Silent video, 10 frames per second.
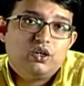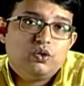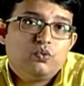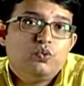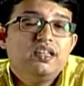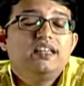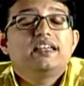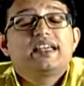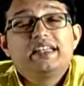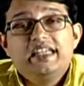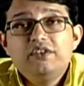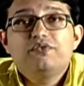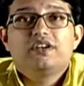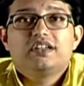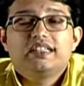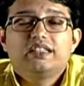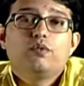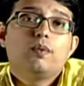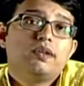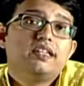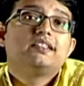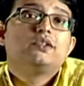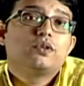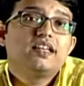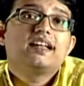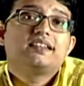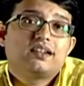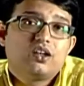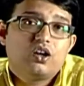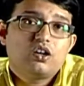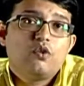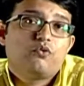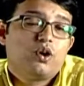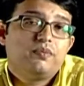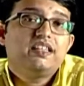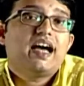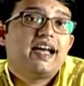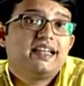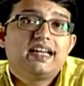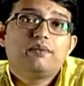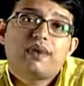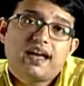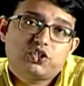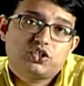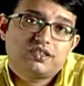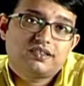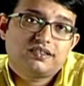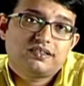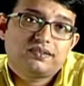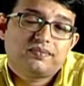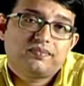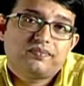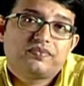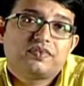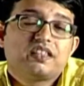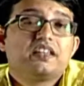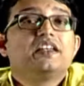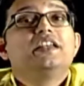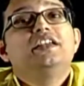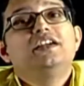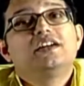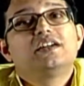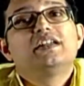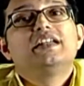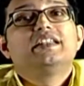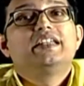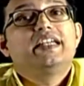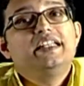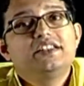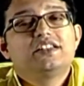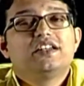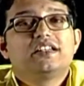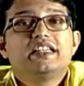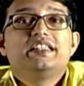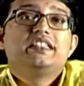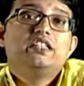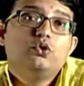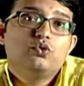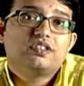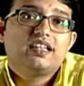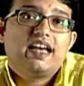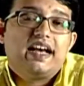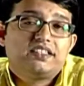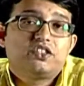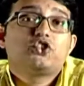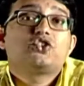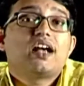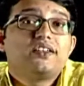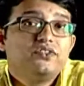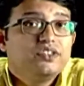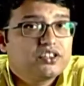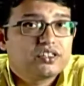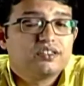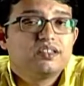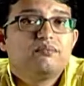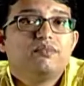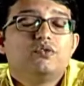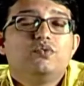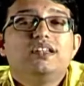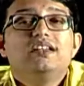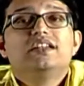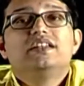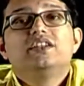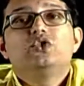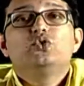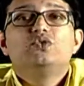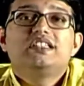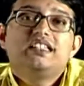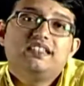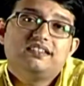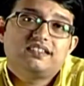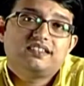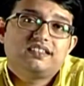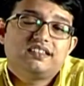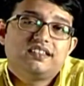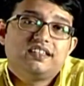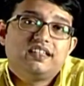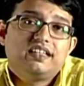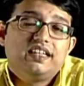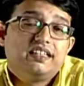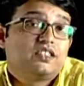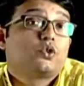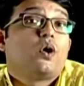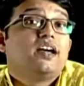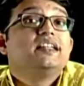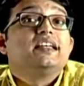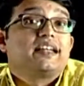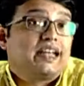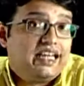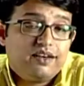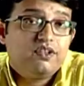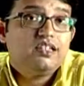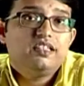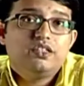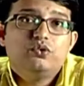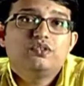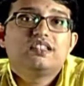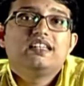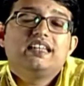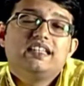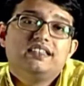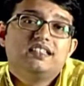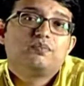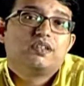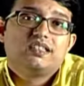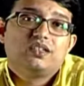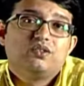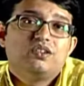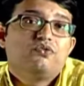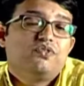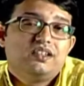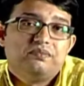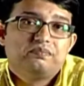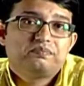We can infer that the woman is looking at the clock from the eyeline match. Here, the insert is used as a transition between the two scenes. It is quite cleverly used in this particular film.